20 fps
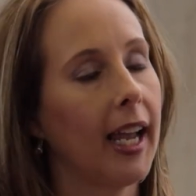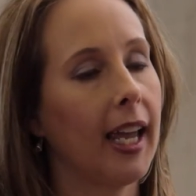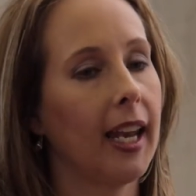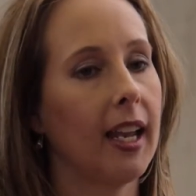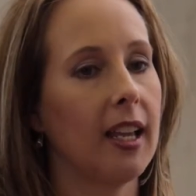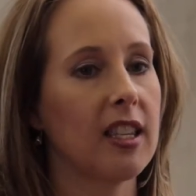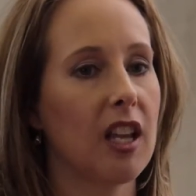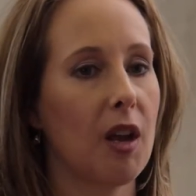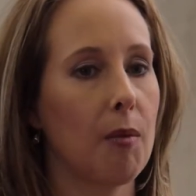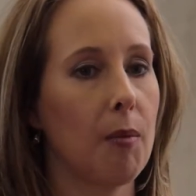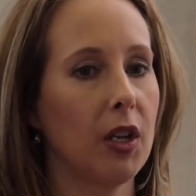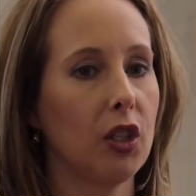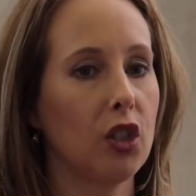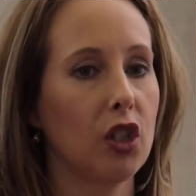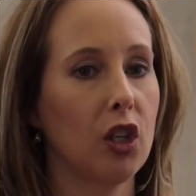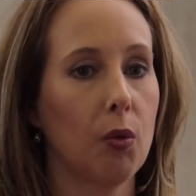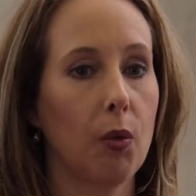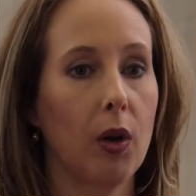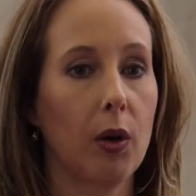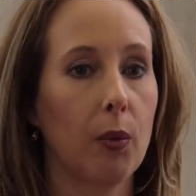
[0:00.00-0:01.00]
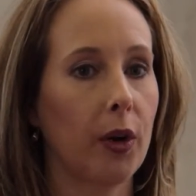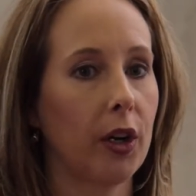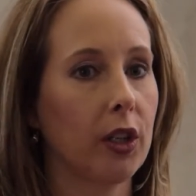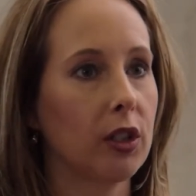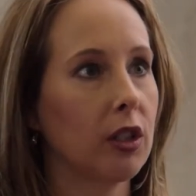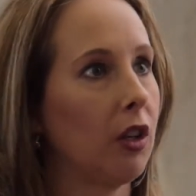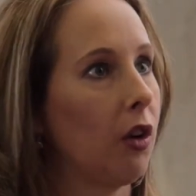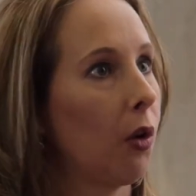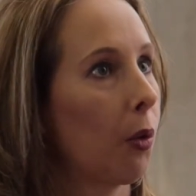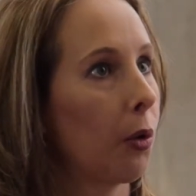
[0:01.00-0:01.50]
And as I mentioned, what
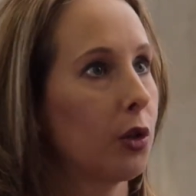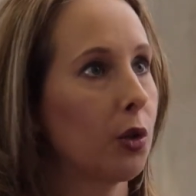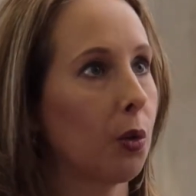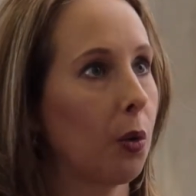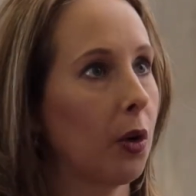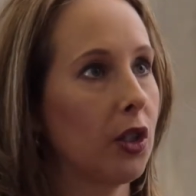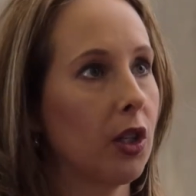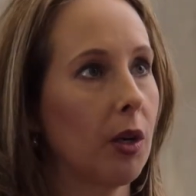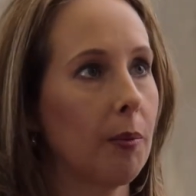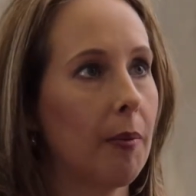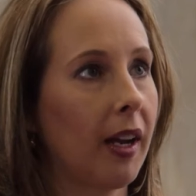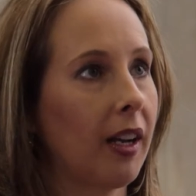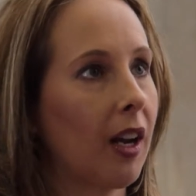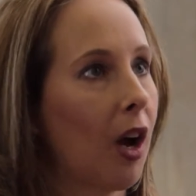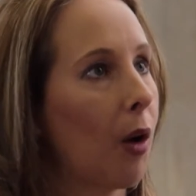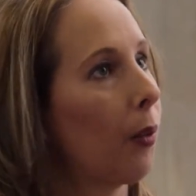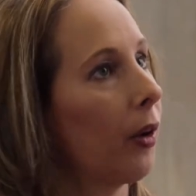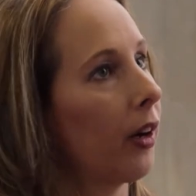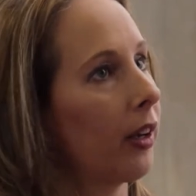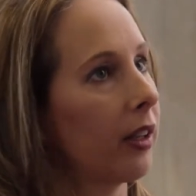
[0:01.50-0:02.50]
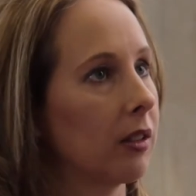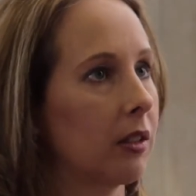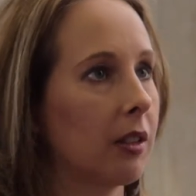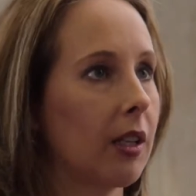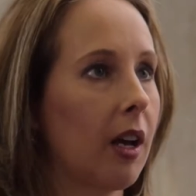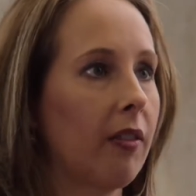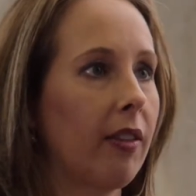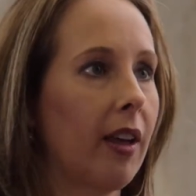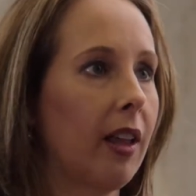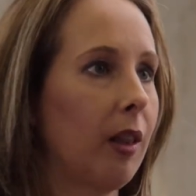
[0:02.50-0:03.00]
works in North Georgia may not work in
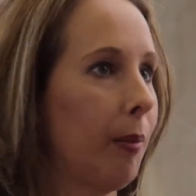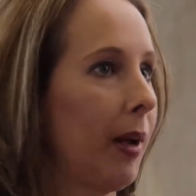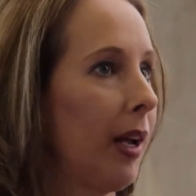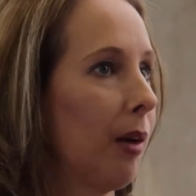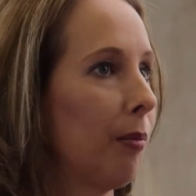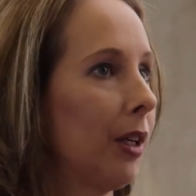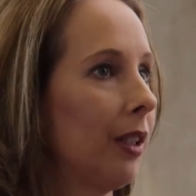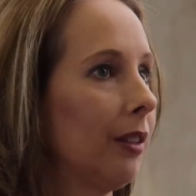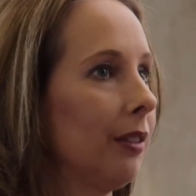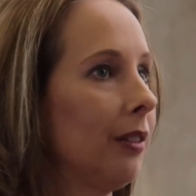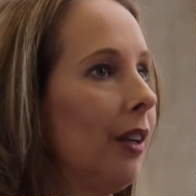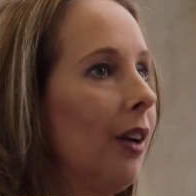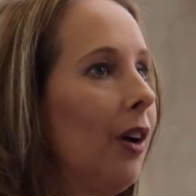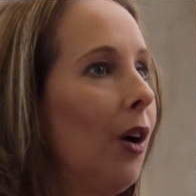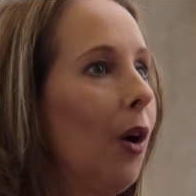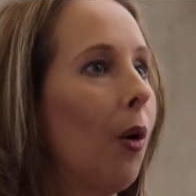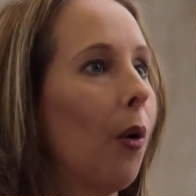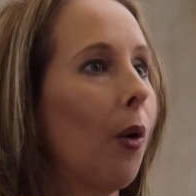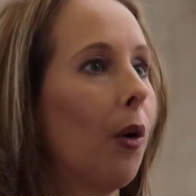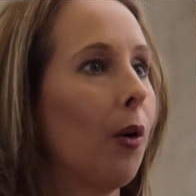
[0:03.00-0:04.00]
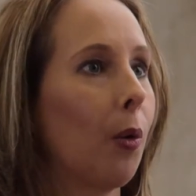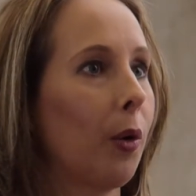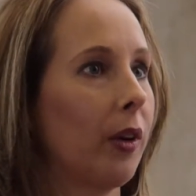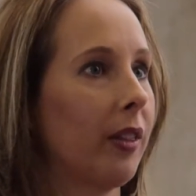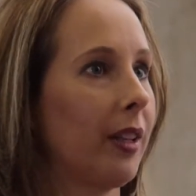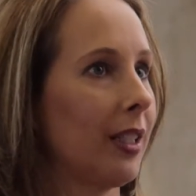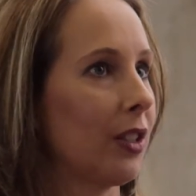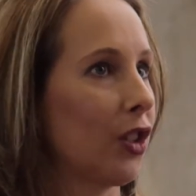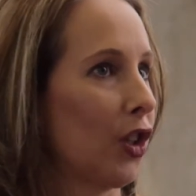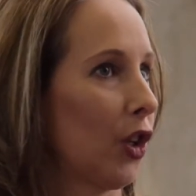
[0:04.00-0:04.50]
South Alabama or
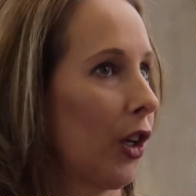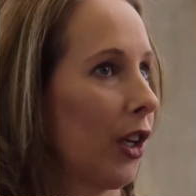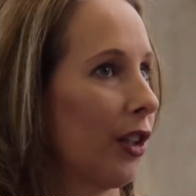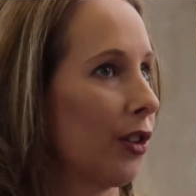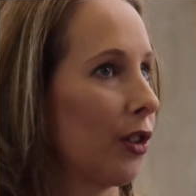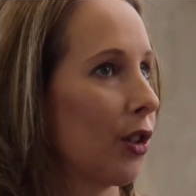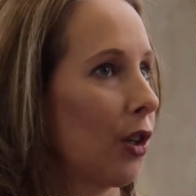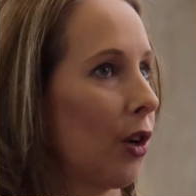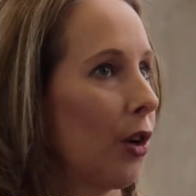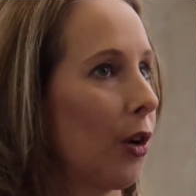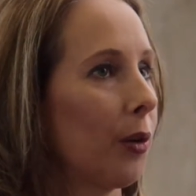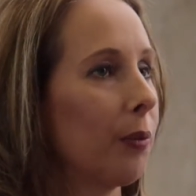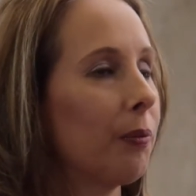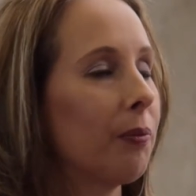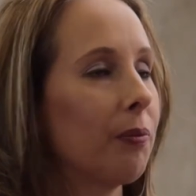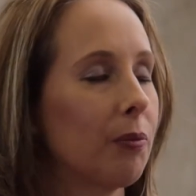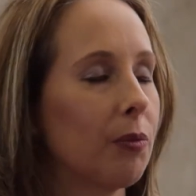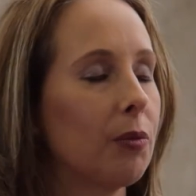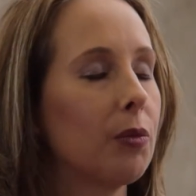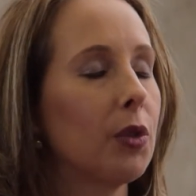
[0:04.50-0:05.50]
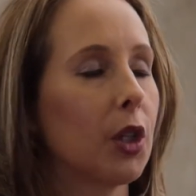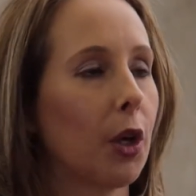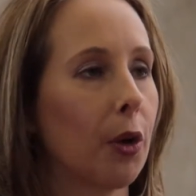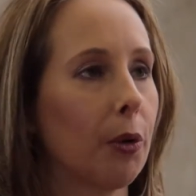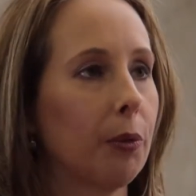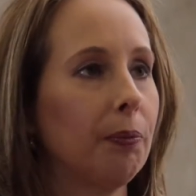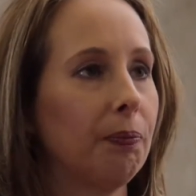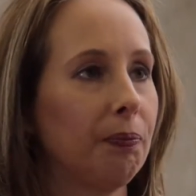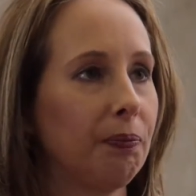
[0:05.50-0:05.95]
Northeast Arkansas. Mm-hmm. So.